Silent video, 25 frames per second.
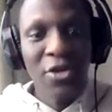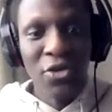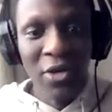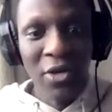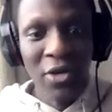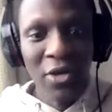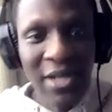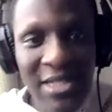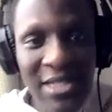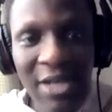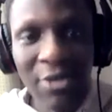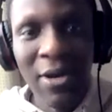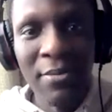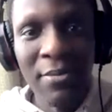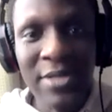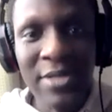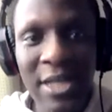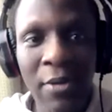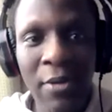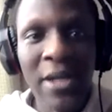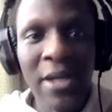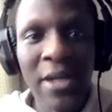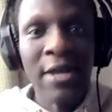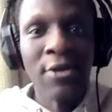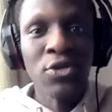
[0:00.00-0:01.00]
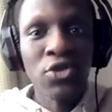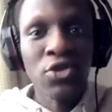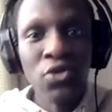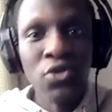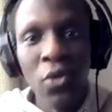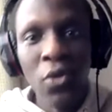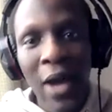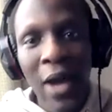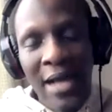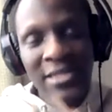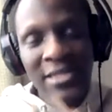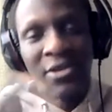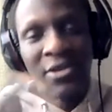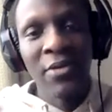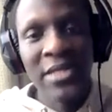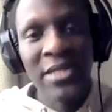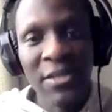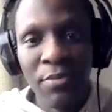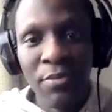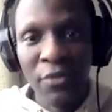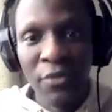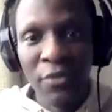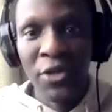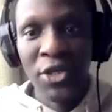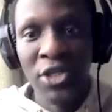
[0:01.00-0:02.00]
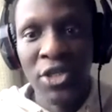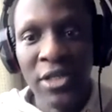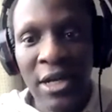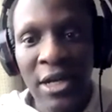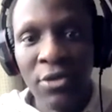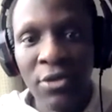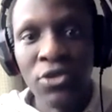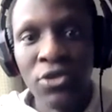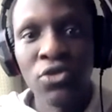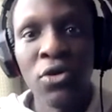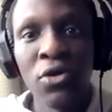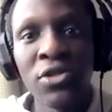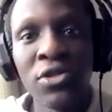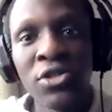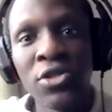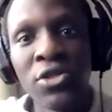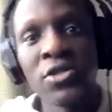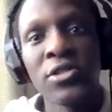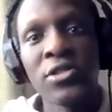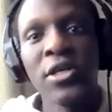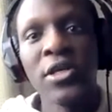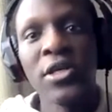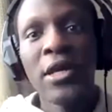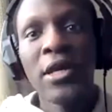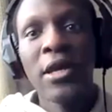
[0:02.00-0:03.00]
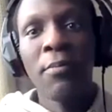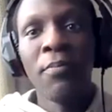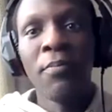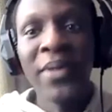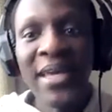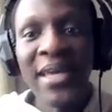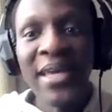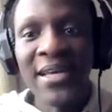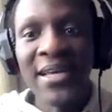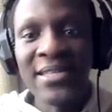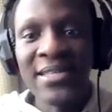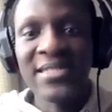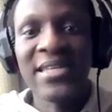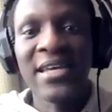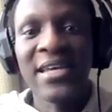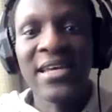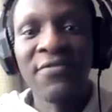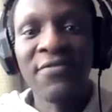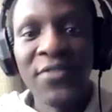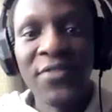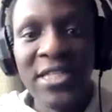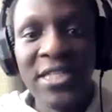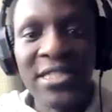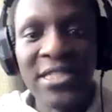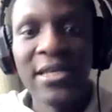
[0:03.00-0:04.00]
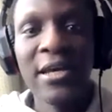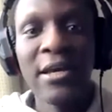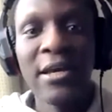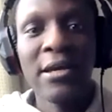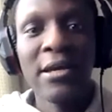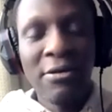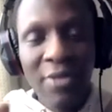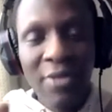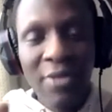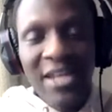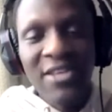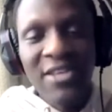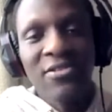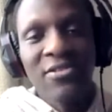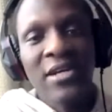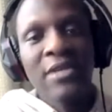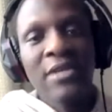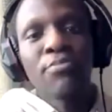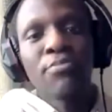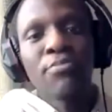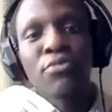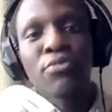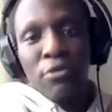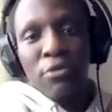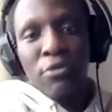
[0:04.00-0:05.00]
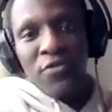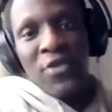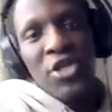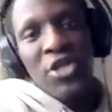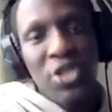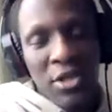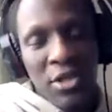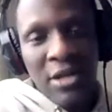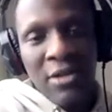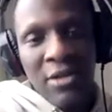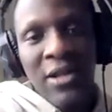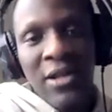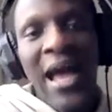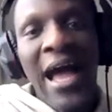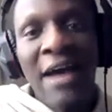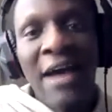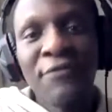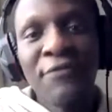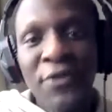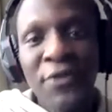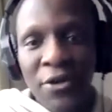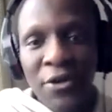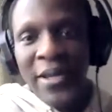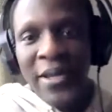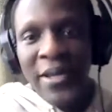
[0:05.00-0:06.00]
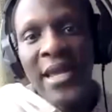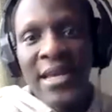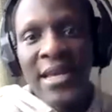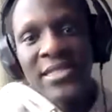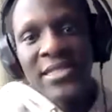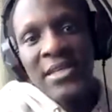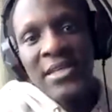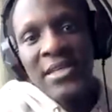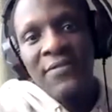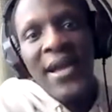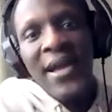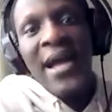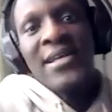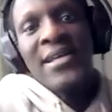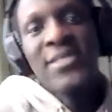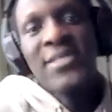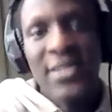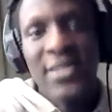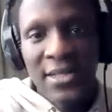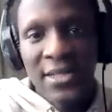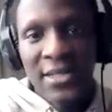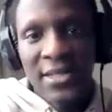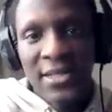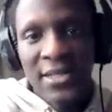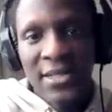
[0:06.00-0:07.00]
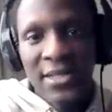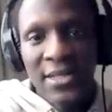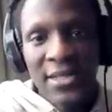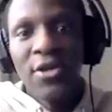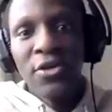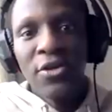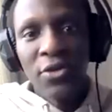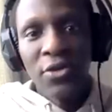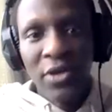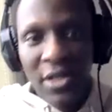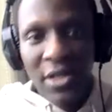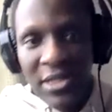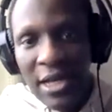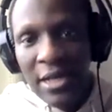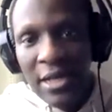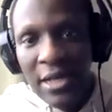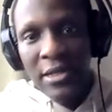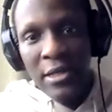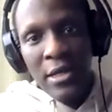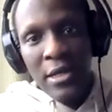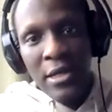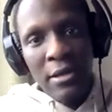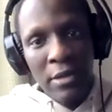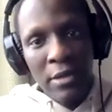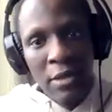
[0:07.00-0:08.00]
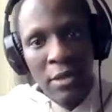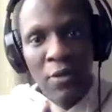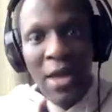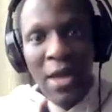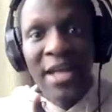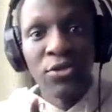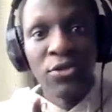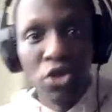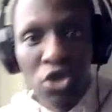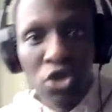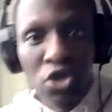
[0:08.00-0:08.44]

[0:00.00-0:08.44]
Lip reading: You understand what I'm saying right now? So as creative professionals, don't just be a service rendering professional, have creative assets. You understand? If you're into